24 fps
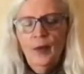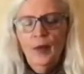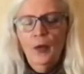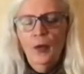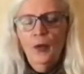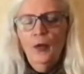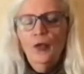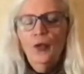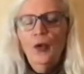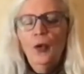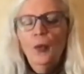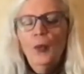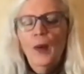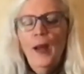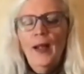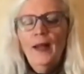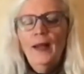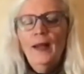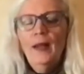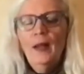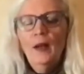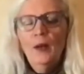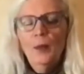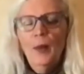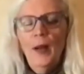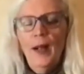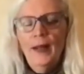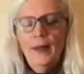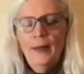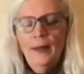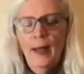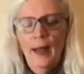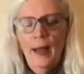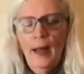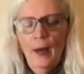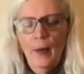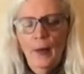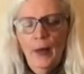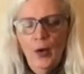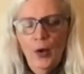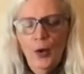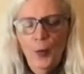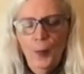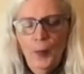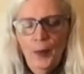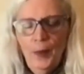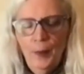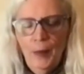So right here, right now, I
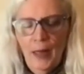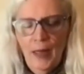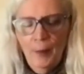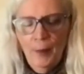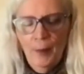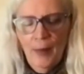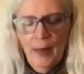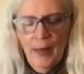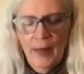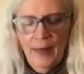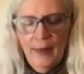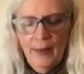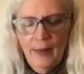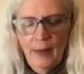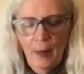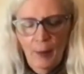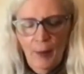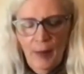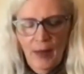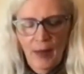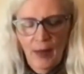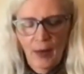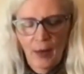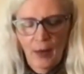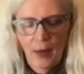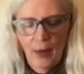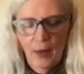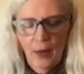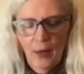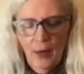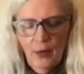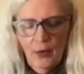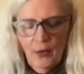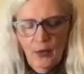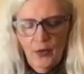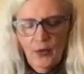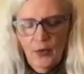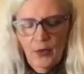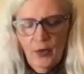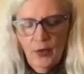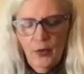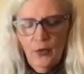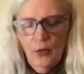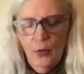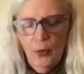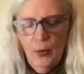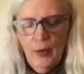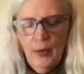open my mind and my heart
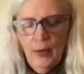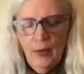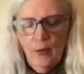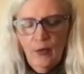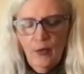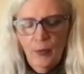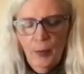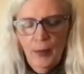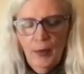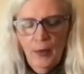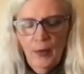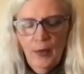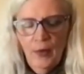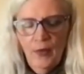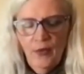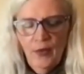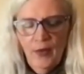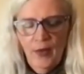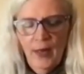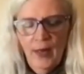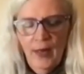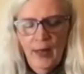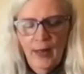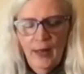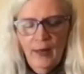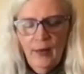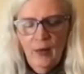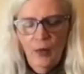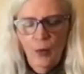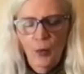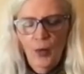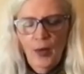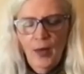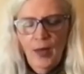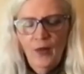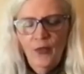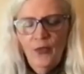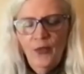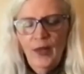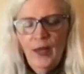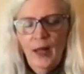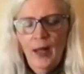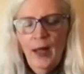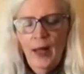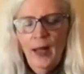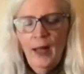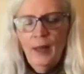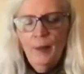to the experience at hand. And when I say
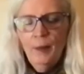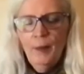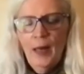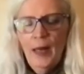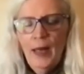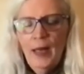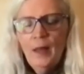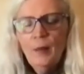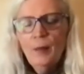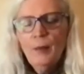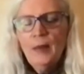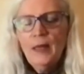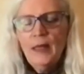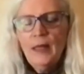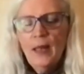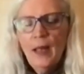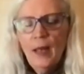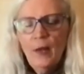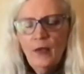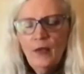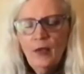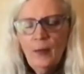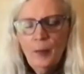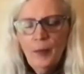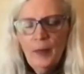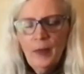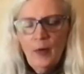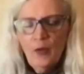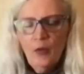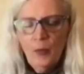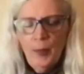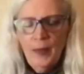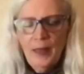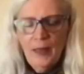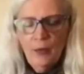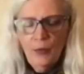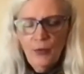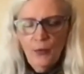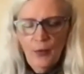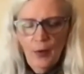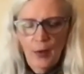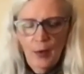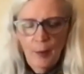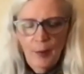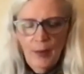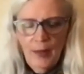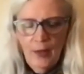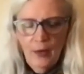I, my, me, I simply speak
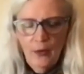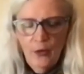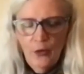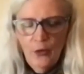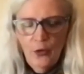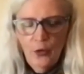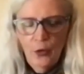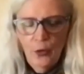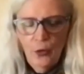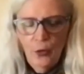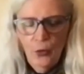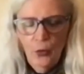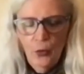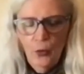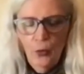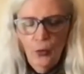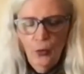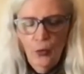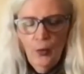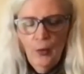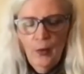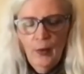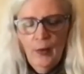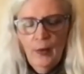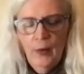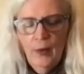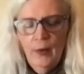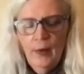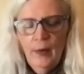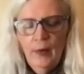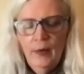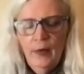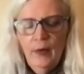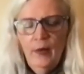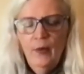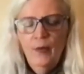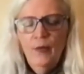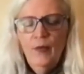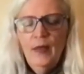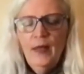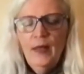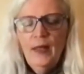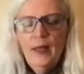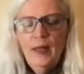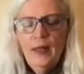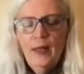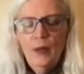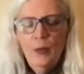from and to the
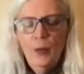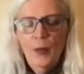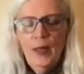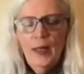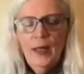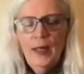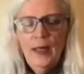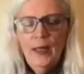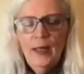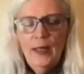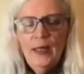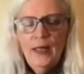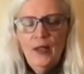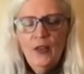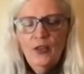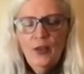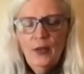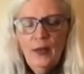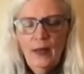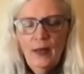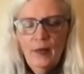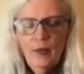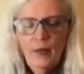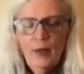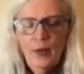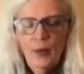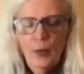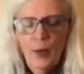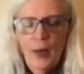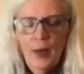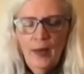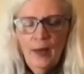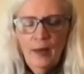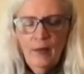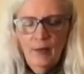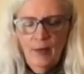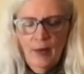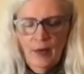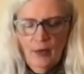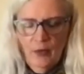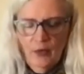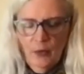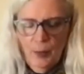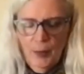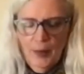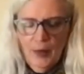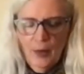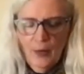divinity within each and every one of
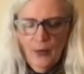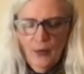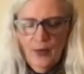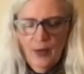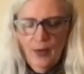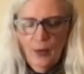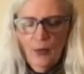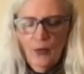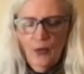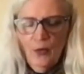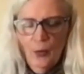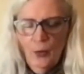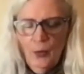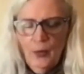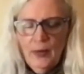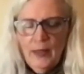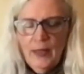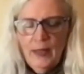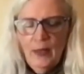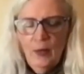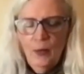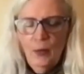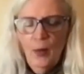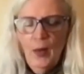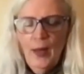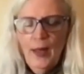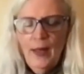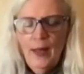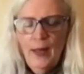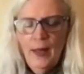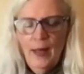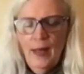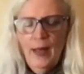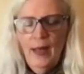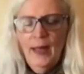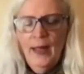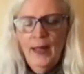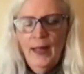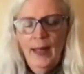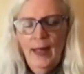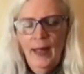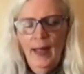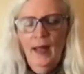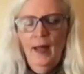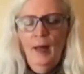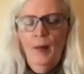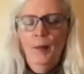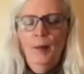us, because there is only one I
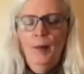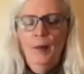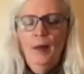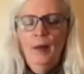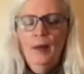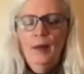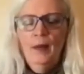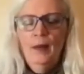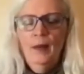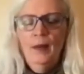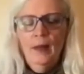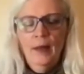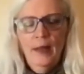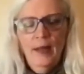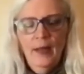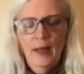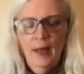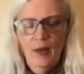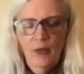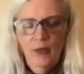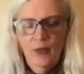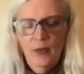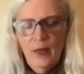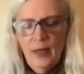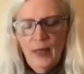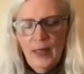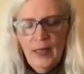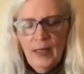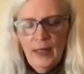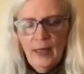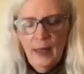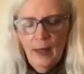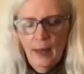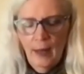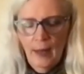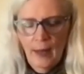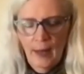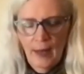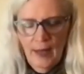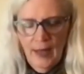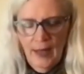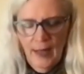am. It is the I